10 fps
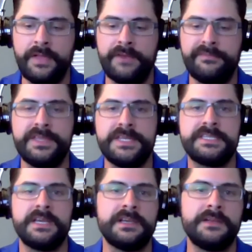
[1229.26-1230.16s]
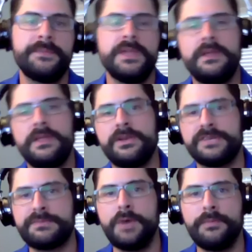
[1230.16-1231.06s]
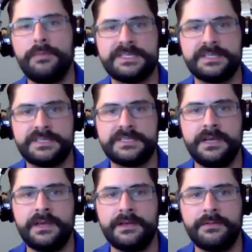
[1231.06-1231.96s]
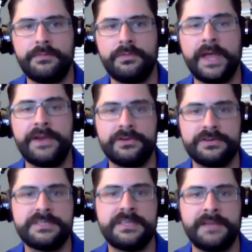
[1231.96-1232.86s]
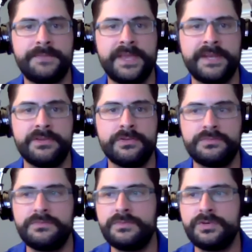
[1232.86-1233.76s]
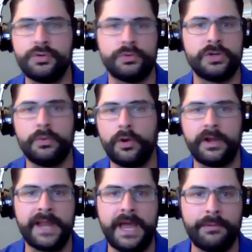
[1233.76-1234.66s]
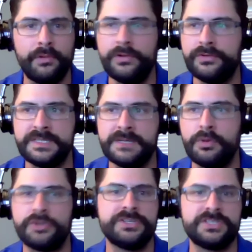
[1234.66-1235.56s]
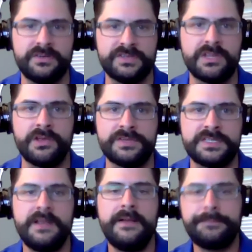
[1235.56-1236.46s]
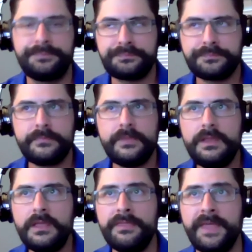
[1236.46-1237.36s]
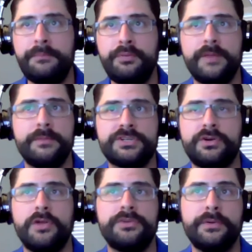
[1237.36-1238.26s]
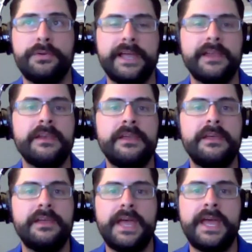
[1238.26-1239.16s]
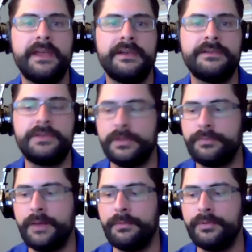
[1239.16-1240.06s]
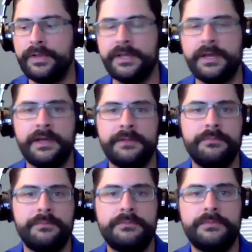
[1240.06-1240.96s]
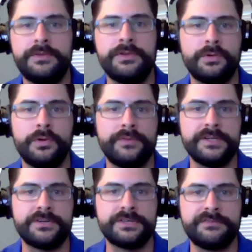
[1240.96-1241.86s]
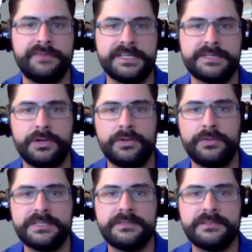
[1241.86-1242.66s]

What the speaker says: of these small business lenders that do short-term working capital loans and merchant service loans. They pretty much are all doing it, and you could probably do your own research and find some good ones.